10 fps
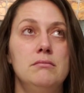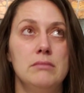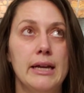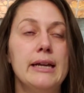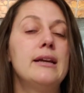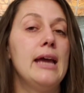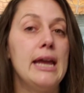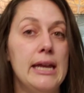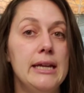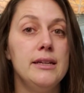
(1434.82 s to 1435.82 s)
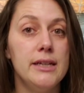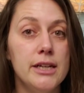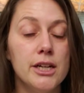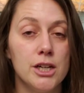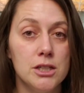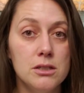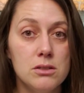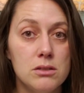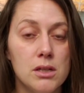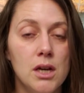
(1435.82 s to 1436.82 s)
like 8
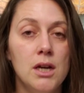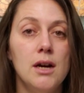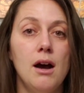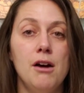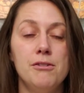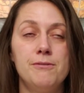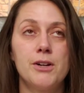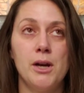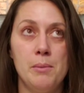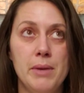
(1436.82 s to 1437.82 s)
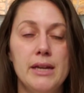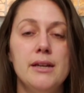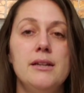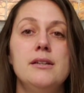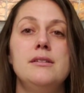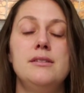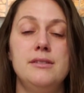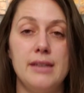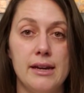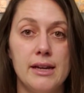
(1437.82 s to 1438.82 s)
years of committed,
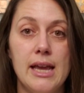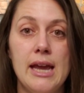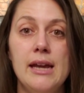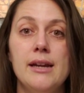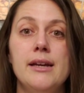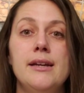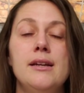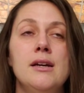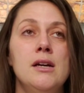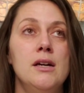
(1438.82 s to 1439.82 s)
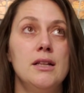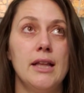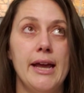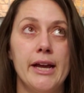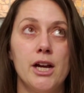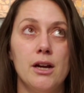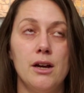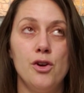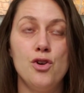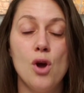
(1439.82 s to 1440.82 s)
dedicated, like
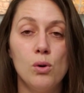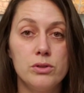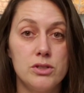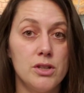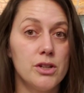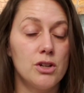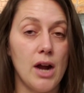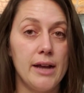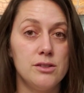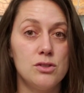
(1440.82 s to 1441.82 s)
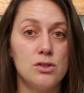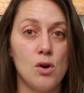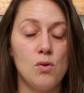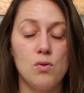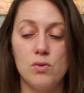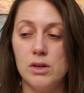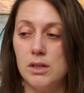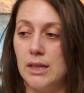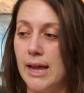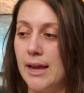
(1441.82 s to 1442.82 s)
nose to the grindstone,
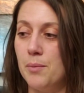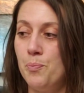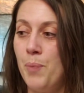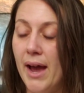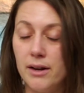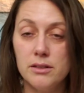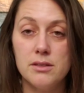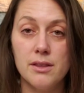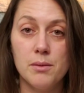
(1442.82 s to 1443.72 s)
like pedal to the